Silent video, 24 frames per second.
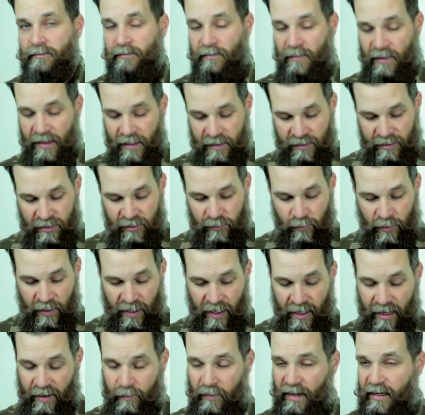This is what I
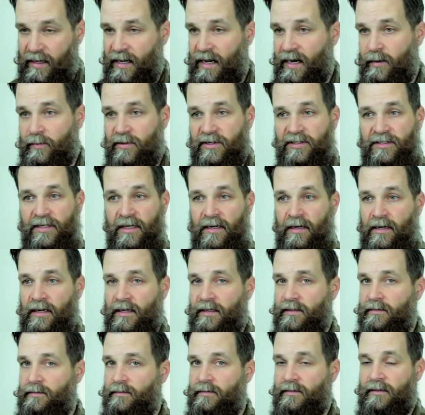have my camera set
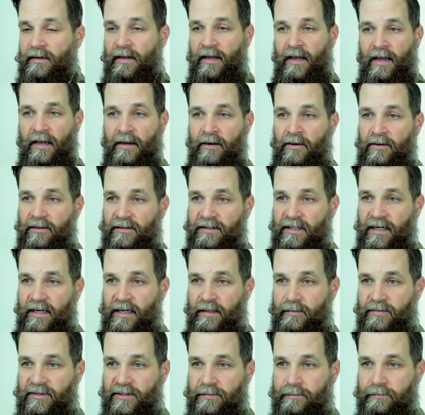on at all
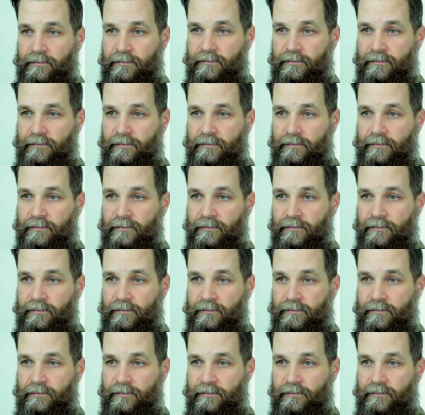times.